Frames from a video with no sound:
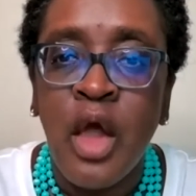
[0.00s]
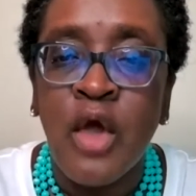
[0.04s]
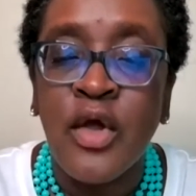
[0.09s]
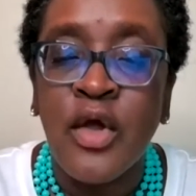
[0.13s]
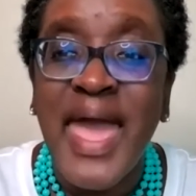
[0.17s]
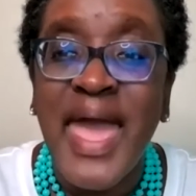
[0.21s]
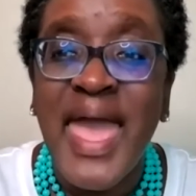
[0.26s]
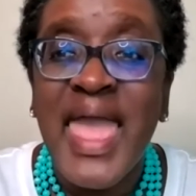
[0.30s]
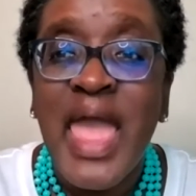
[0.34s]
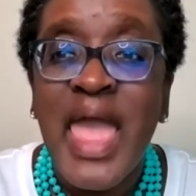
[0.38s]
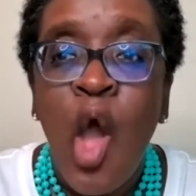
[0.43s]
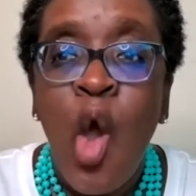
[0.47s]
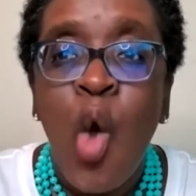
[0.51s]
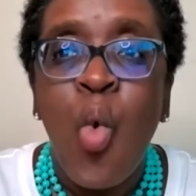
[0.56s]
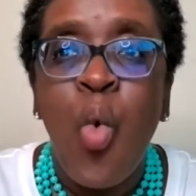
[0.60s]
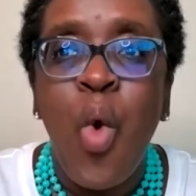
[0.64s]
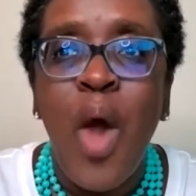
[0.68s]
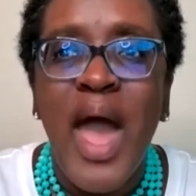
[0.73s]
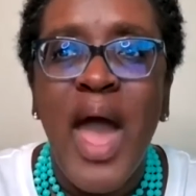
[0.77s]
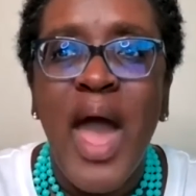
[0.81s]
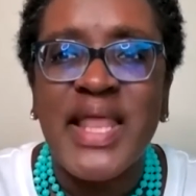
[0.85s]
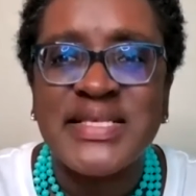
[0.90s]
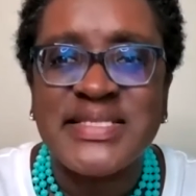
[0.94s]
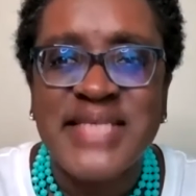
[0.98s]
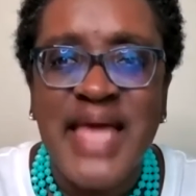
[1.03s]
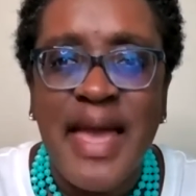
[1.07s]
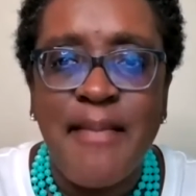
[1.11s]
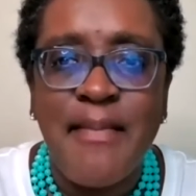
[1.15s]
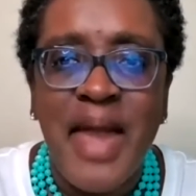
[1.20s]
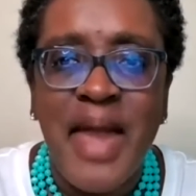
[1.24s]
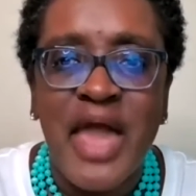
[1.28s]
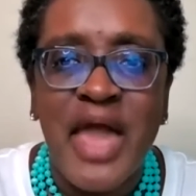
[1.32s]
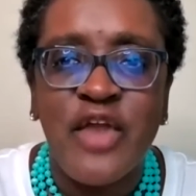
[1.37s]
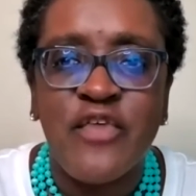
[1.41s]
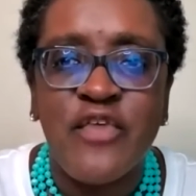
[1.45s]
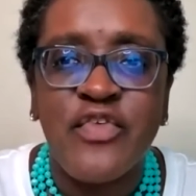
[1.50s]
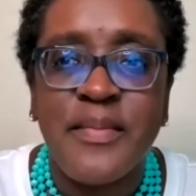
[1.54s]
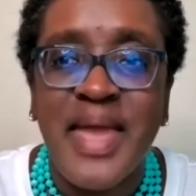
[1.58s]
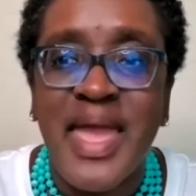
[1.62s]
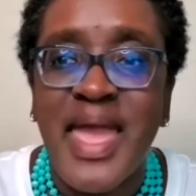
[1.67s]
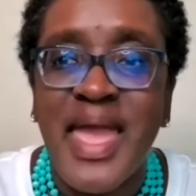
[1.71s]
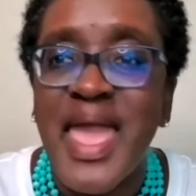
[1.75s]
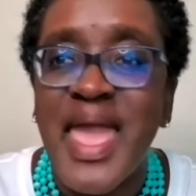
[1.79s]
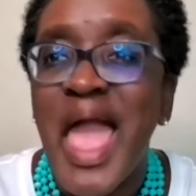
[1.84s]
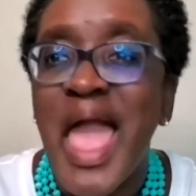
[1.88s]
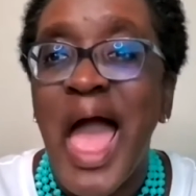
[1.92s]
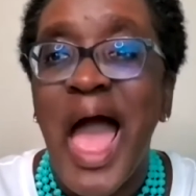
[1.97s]
Okay, why does that matter for
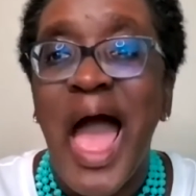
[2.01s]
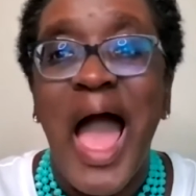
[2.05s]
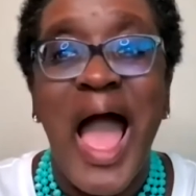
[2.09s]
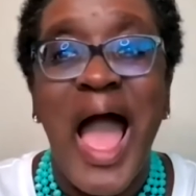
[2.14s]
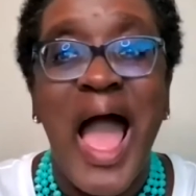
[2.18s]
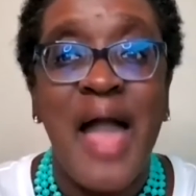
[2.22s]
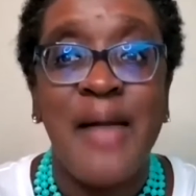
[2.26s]
me?